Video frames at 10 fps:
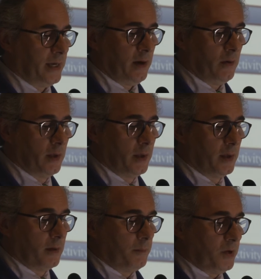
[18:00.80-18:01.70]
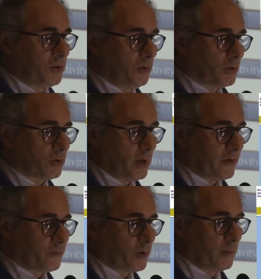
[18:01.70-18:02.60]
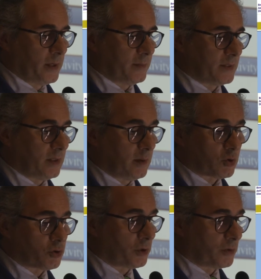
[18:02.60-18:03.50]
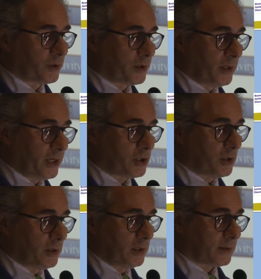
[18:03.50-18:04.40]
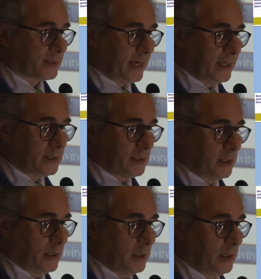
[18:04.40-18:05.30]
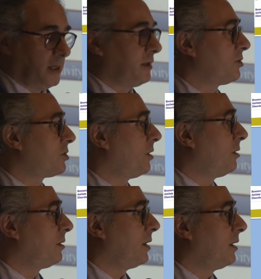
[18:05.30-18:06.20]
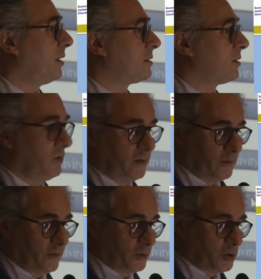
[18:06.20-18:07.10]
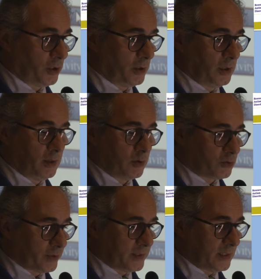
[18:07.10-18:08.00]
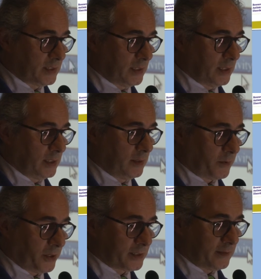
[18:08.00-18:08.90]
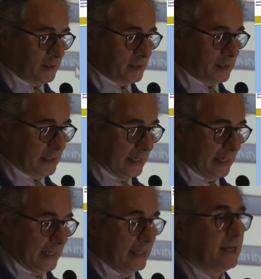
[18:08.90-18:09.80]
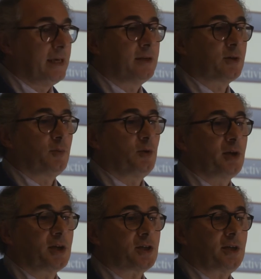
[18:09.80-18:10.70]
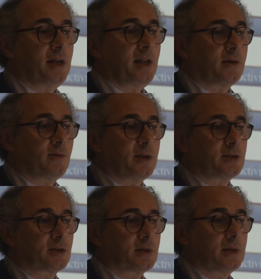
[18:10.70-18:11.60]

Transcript: now. But you also have problems in emotional regulation, in anxiety, in attention and executive function, in motricity, in hyperactivity, in communication and language.